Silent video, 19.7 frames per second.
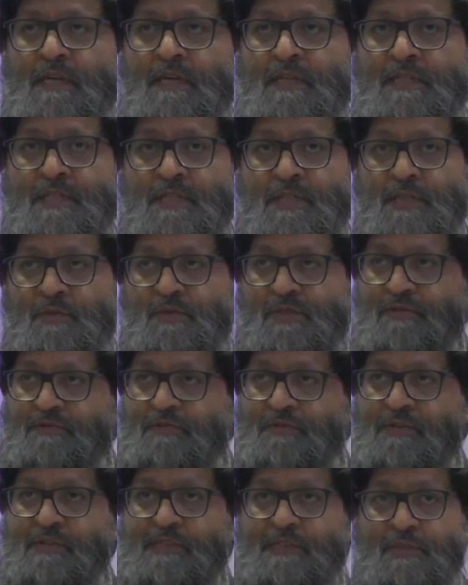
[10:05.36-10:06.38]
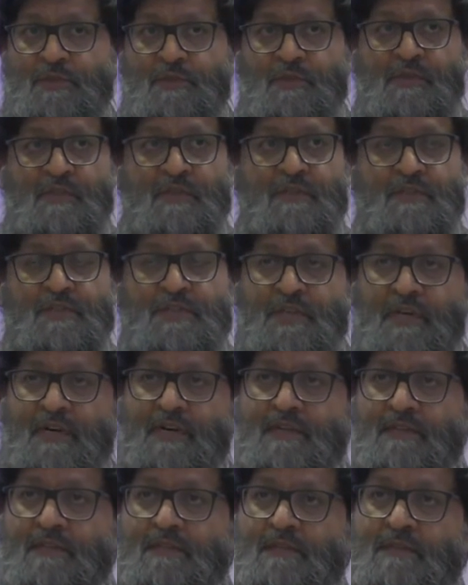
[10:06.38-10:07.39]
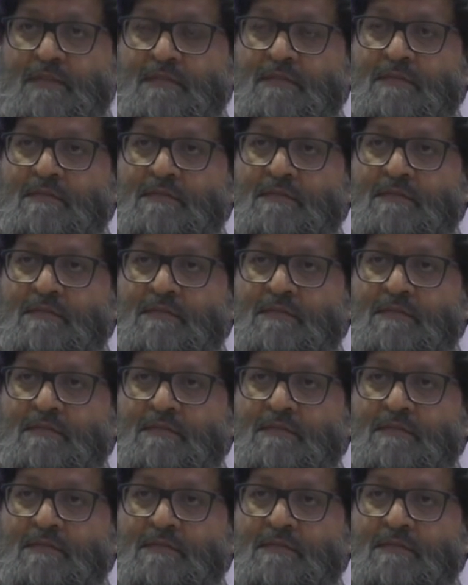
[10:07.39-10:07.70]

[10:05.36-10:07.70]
You see, she was referring to her child